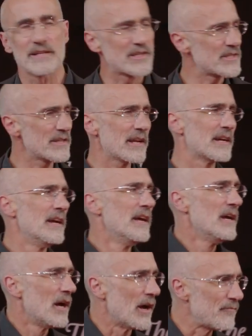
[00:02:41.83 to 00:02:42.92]
This is not a,
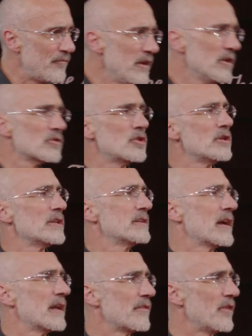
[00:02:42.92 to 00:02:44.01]
a feel-good
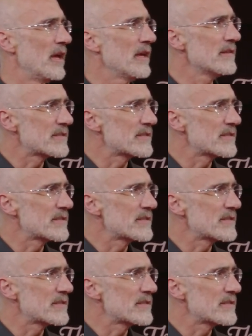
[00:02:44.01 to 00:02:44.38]
kind of thing.